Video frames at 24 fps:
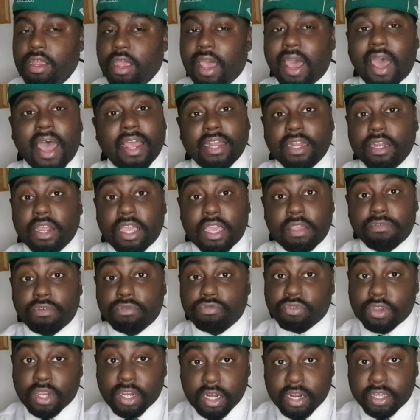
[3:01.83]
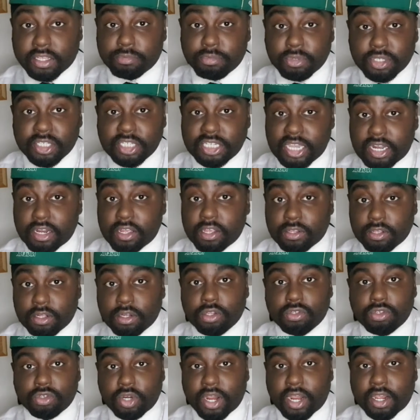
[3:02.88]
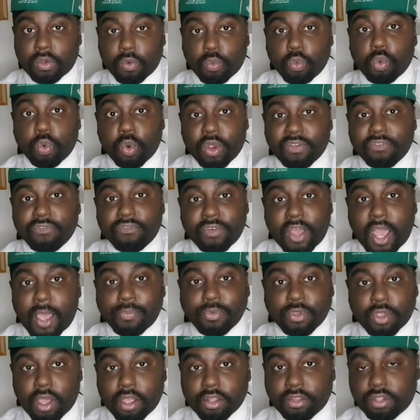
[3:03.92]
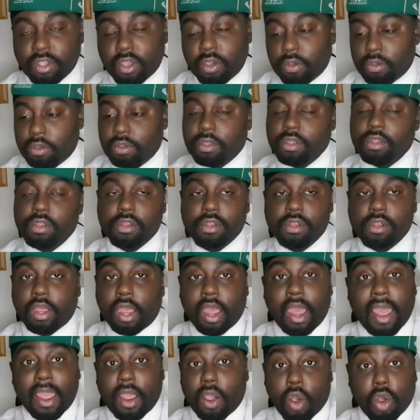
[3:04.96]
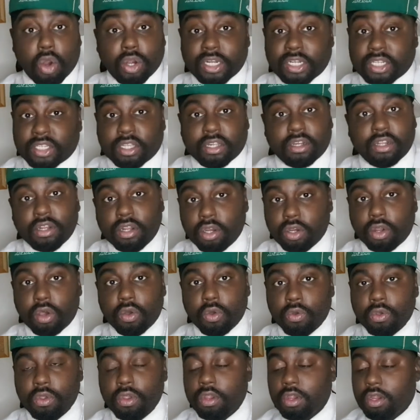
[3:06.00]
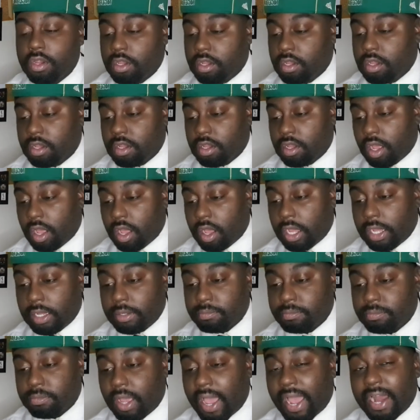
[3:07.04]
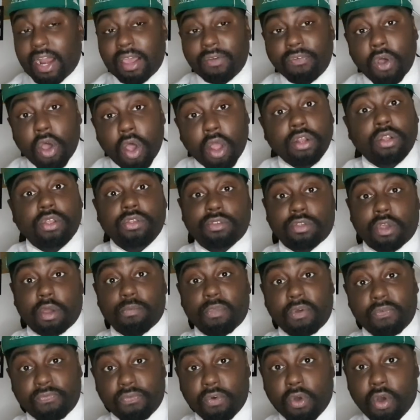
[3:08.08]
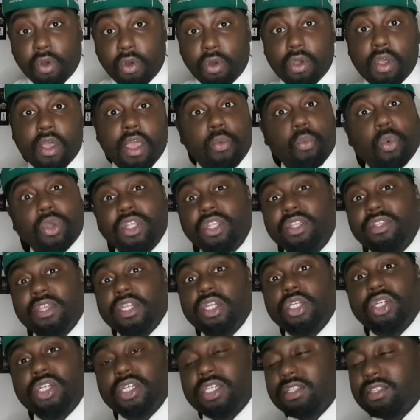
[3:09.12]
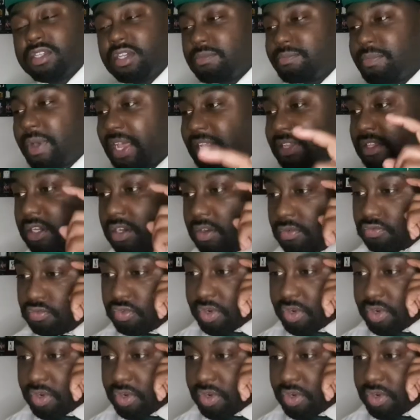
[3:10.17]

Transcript: I didn't even realize Missy Elliott did a track with Vybz Kartel. I honestly didn't know. And I've heard the song before, which is interesting, but I didn't